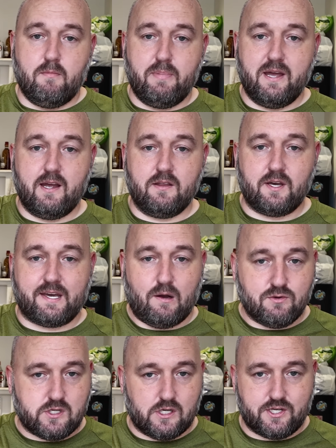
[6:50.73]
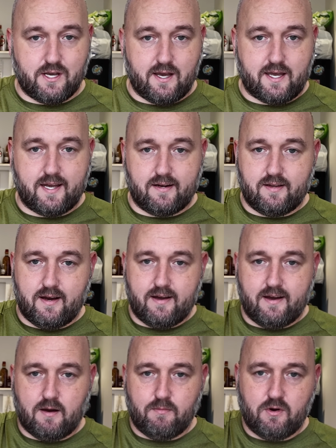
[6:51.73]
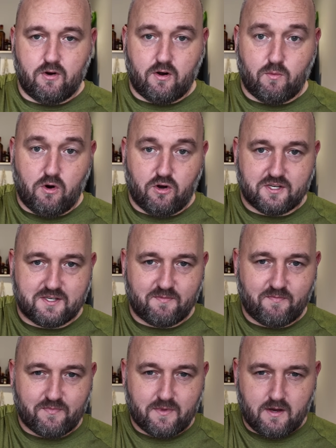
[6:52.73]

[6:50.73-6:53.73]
being the council estate kid that I am, or was,